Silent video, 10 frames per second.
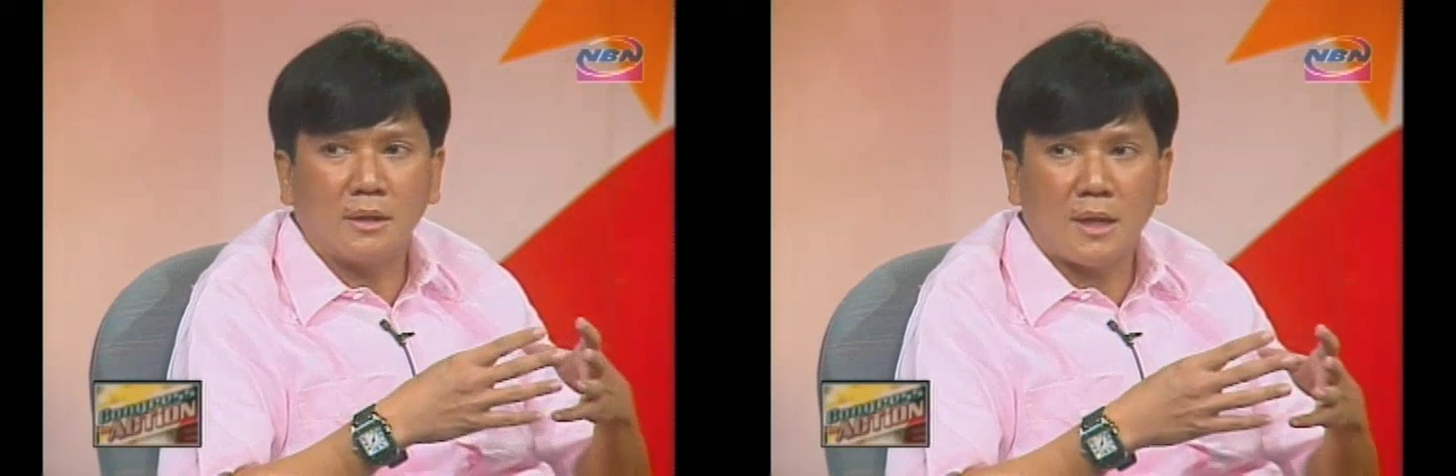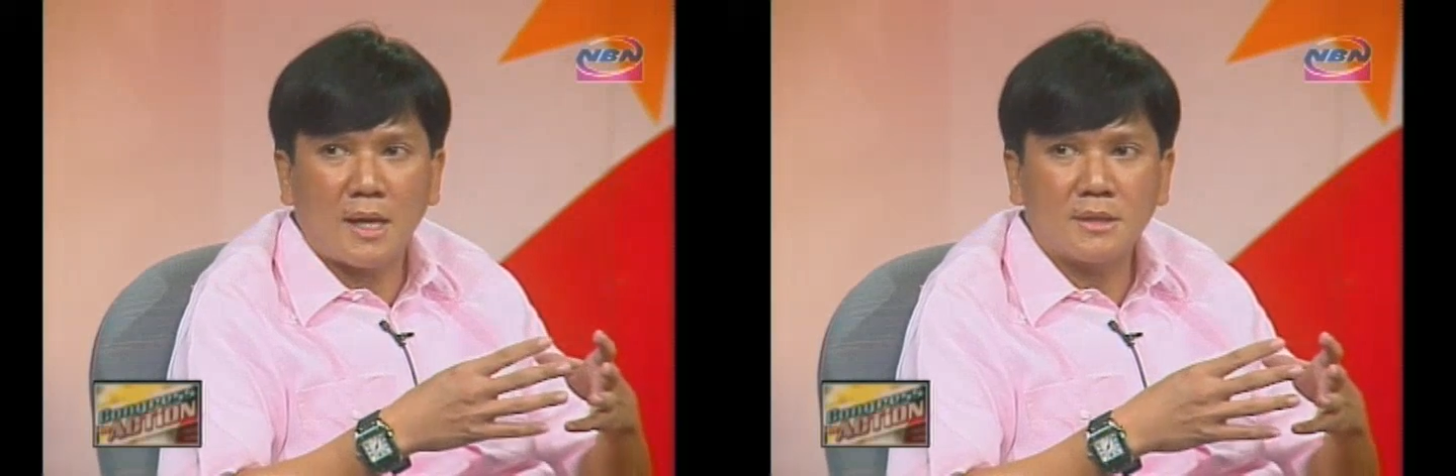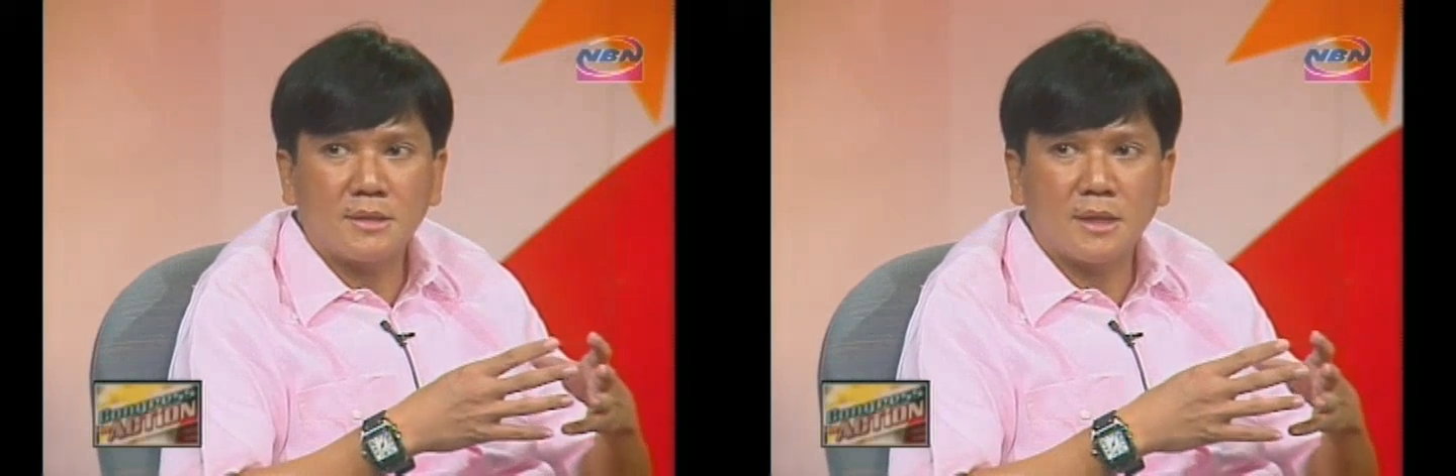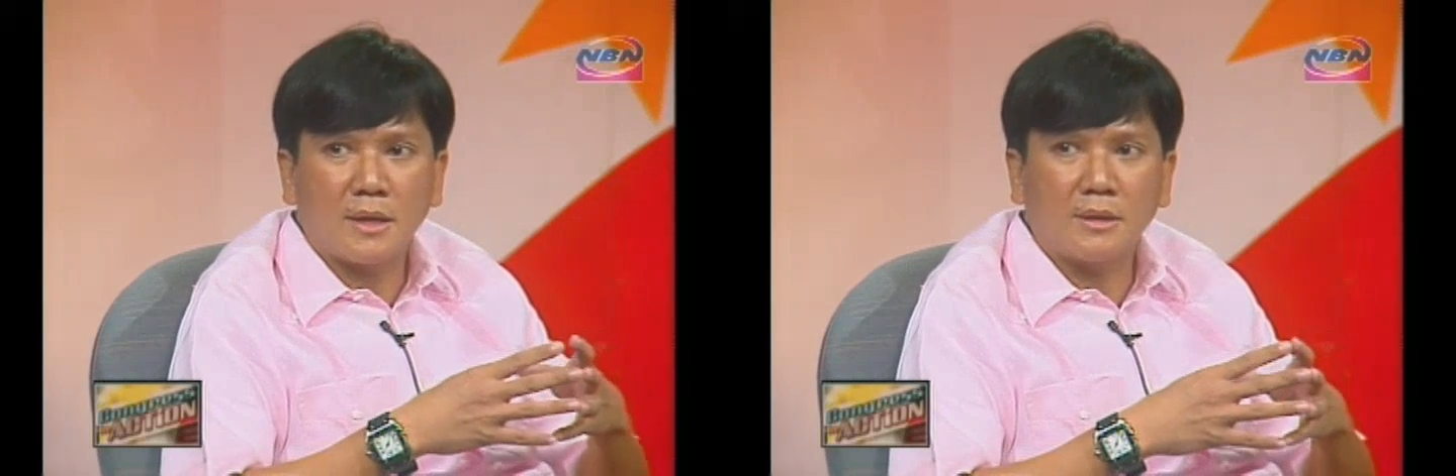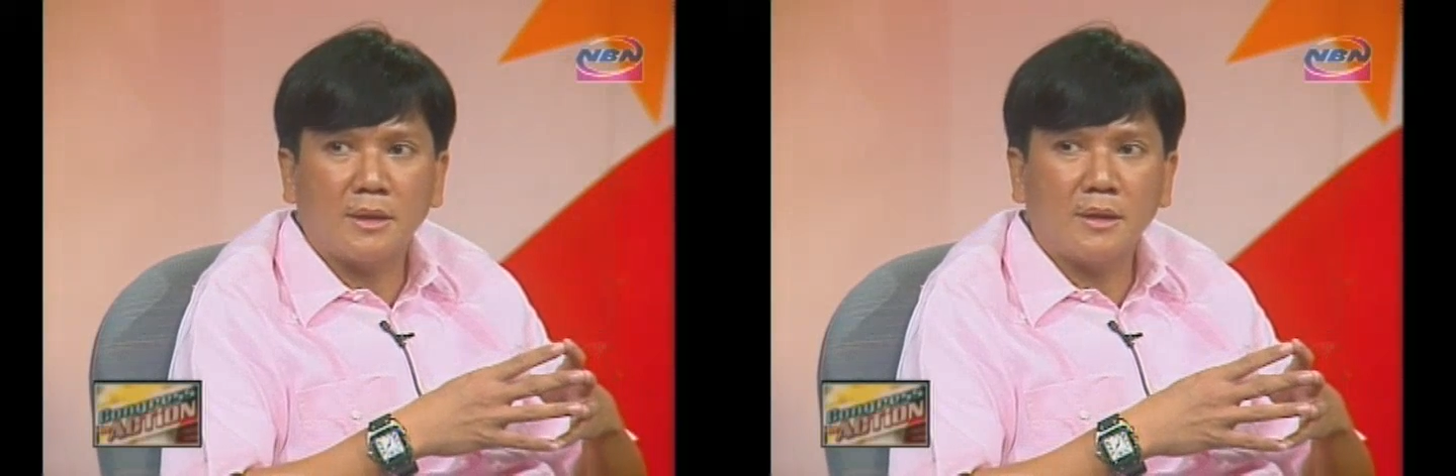lots,
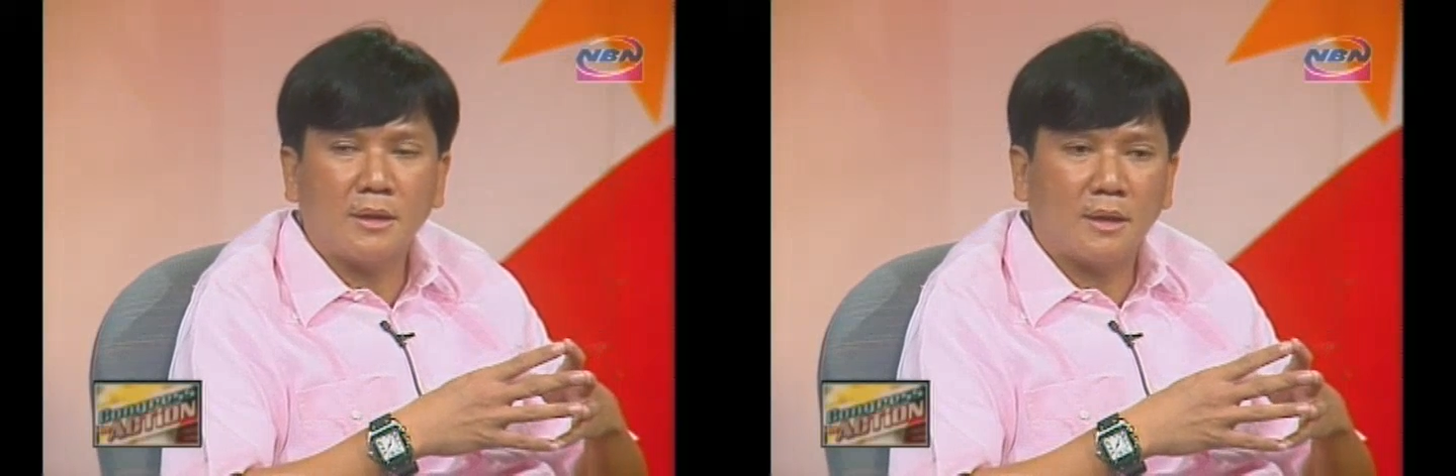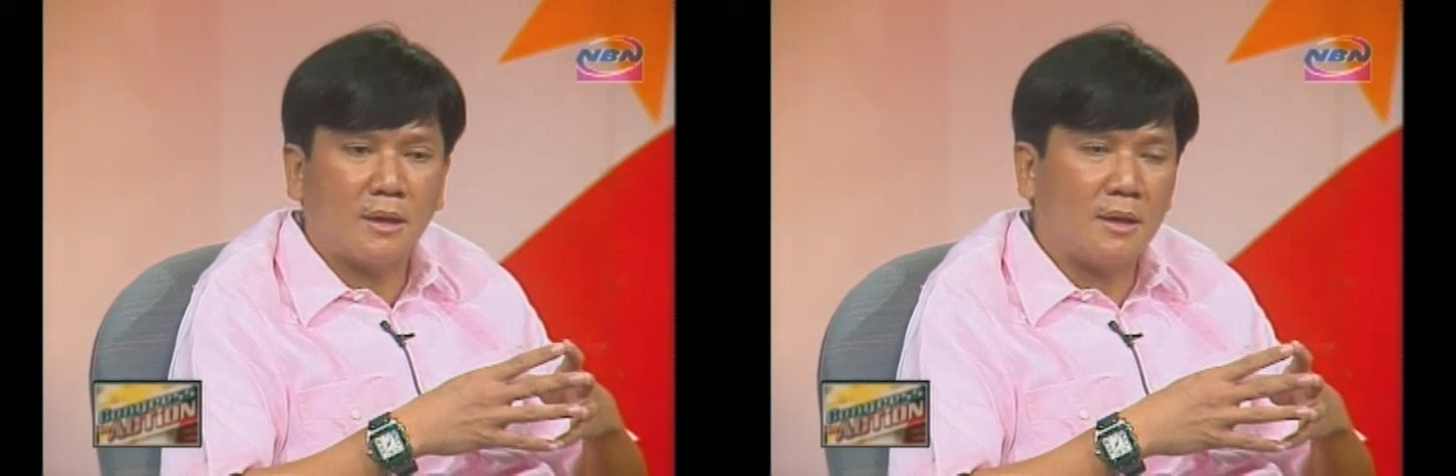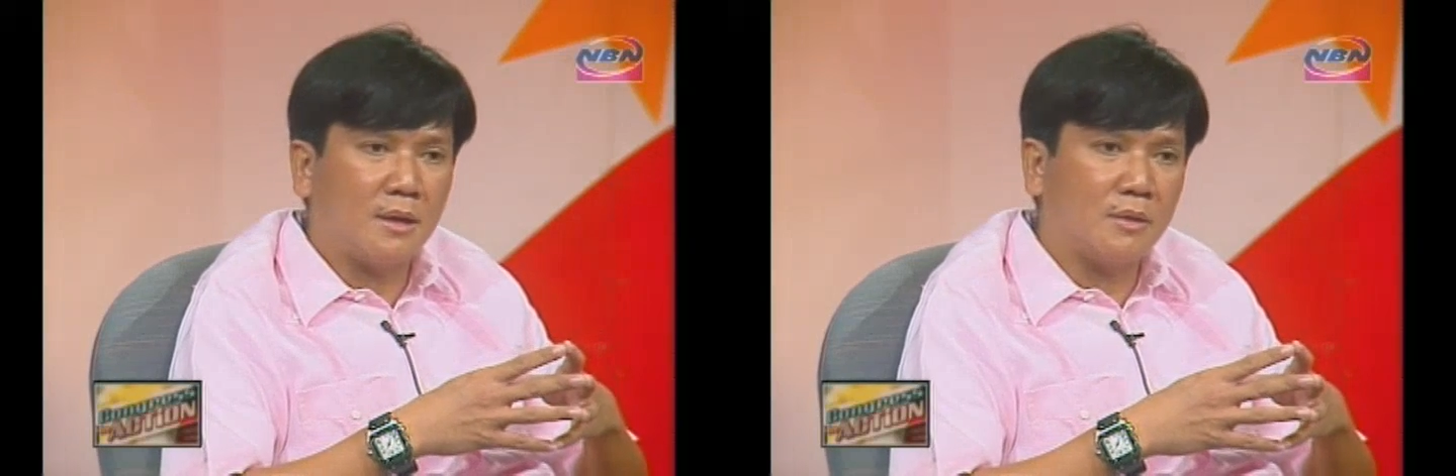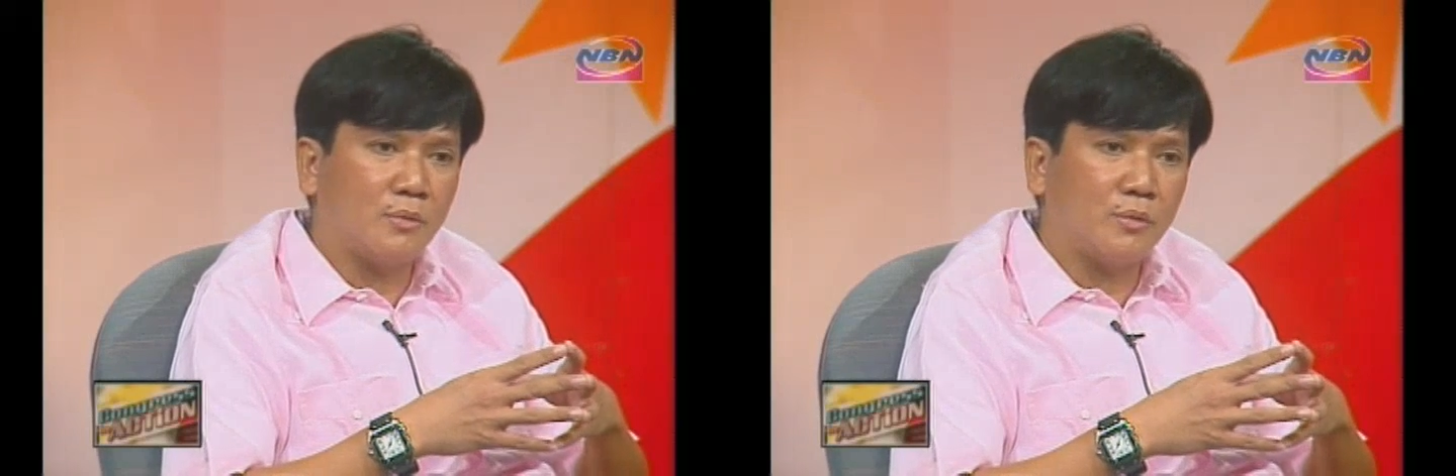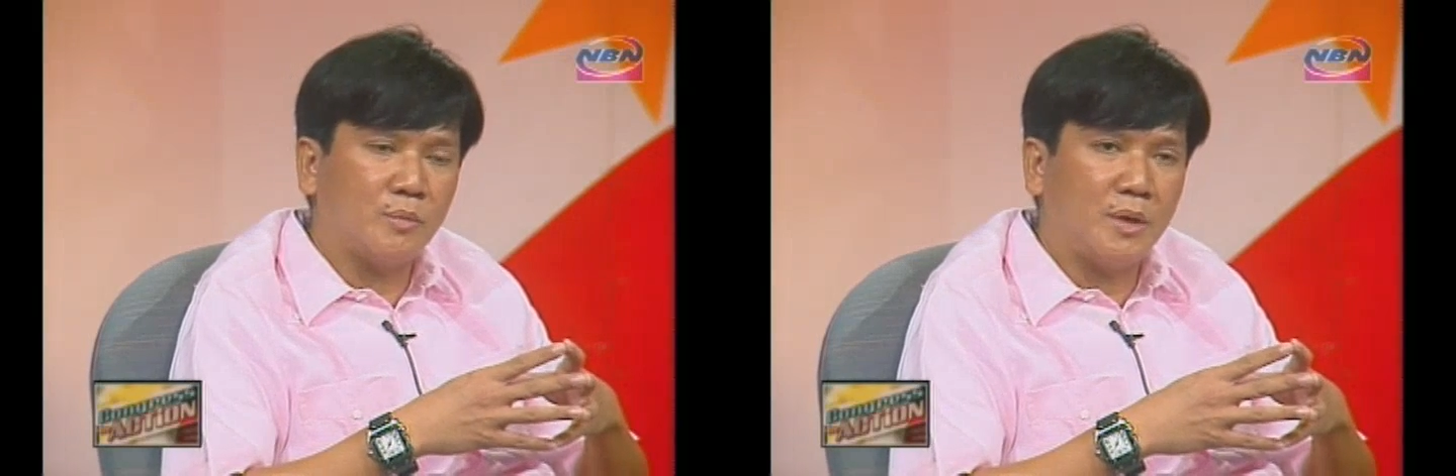I think
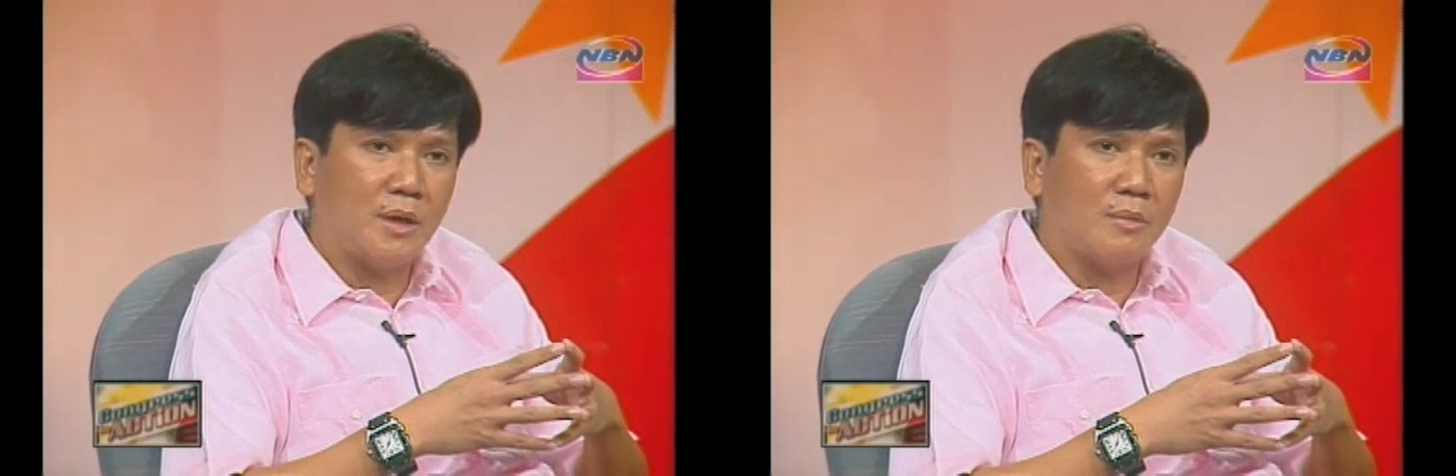we would be